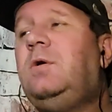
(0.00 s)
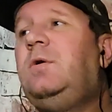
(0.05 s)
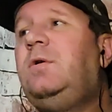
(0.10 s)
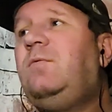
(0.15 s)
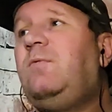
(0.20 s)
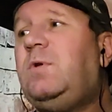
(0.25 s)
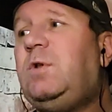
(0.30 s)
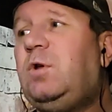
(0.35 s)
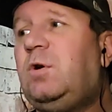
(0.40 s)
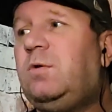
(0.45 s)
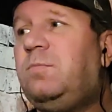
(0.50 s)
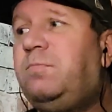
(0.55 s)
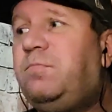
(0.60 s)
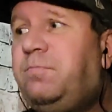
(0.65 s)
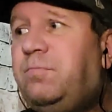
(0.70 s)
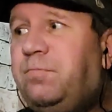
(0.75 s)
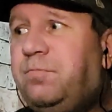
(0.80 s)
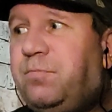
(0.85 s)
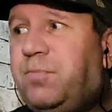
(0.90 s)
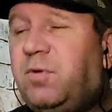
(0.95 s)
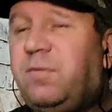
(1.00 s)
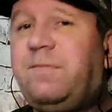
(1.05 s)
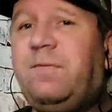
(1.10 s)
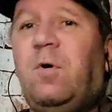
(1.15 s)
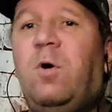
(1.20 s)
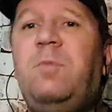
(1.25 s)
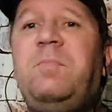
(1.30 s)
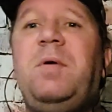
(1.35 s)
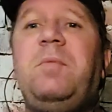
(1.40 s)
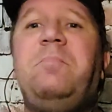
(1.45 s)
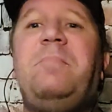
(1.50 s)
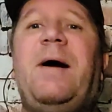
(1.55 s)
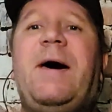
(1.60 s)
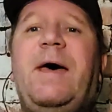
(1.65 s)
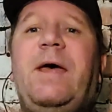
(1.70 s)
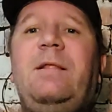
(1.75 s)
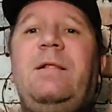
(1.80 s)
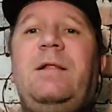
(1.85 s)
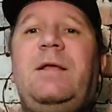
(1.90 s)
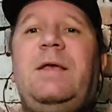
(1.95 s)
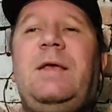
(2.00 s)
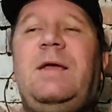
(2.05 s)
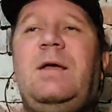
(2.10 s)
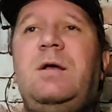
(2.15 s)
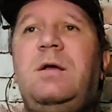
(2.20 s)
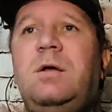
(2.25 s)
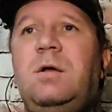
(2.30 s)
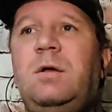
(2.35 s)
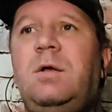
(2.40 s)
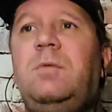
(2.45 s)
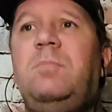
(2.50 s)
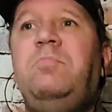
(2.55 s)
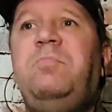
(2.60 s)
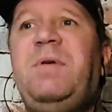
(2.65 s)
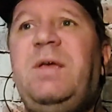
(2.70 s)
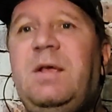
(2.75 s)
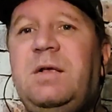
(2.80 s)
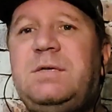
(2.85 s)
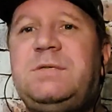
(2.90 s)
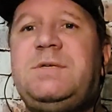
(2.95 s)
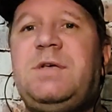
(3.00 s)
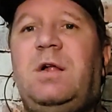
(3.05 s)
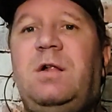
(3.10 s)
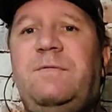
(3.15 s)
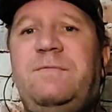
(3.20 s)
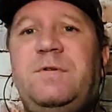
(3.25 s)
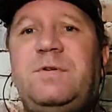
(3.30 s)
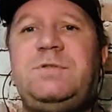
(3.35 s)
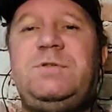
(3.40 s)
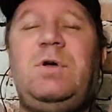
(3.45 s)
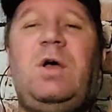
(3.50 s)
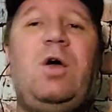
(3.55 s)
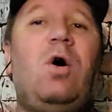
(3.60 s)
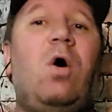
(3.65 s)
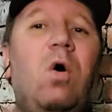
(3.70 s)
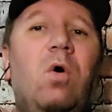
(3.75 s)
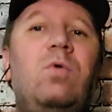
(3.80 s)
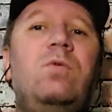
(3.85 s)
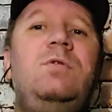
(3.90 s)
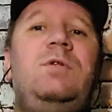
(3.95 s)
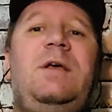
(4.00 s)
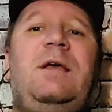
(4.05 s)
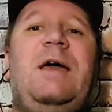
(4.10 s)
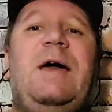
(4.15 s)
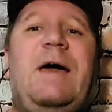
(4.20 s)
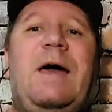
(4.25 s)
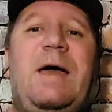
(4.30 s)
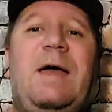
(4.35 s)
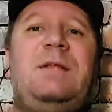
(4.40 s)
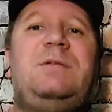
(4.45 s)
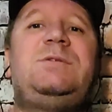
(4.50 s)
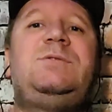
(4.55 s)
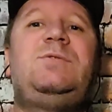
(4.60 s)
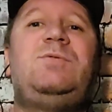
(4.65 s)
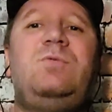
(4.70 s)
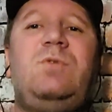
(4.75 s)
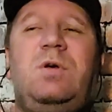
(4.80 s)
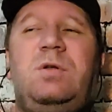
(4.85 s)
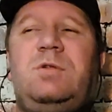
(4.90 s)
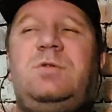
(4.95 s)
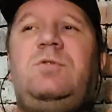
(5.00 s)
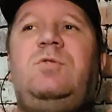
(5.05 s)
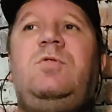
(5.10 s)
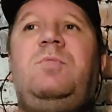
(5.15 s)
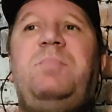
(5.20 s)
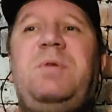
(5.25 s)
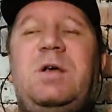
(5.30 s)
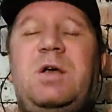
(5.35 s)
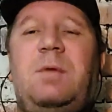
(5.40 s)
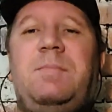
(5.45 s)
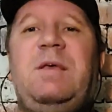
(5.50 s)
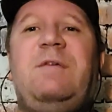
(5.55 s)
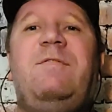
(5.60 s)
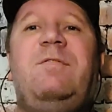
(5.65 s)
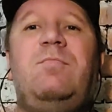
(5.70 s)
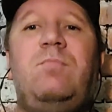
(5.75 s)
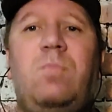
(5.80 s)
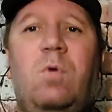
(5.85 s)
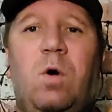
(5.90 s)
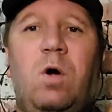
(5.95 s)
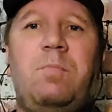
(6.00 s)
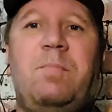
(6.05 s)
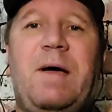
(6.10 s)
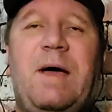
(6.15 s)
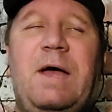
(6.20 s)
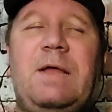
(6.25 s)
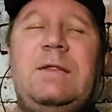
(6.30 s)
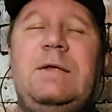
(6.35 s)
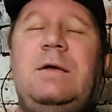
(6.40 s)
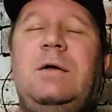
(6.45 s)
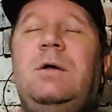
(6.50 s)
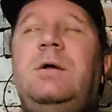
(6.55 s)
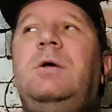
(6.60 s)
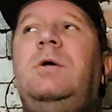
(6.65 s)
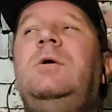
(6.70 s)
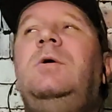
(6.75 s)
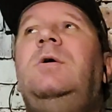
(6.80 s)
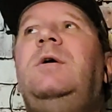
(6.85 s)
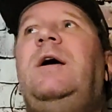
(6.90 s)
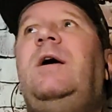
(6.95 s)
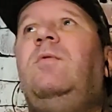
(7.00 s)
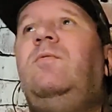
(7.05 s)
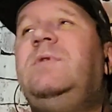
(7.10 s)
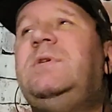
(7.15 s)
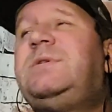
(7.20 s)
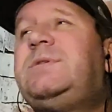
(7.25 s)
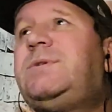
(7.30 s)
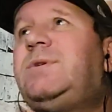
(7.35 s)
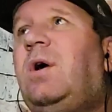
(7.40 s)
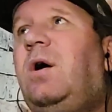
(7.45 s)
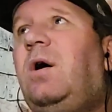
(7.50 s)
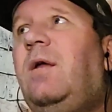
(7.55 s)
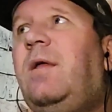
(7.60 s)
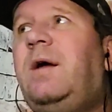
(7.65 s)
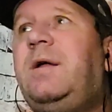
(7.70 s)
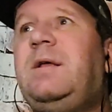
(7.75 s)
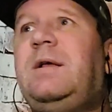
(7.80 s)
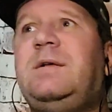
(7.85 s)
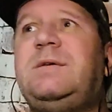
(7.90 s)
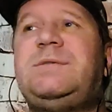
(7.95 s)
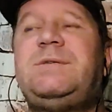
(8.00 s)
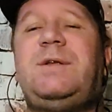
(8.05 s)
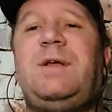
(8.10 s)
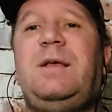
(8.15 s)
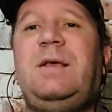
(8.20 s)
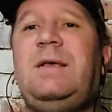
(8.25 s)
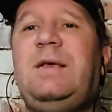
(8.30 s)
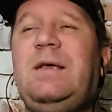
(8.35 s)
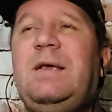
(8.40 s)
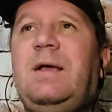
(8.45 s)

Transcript: When you're performing badly, being selfish only adds to it to become even more bad. And we saw that yesterday.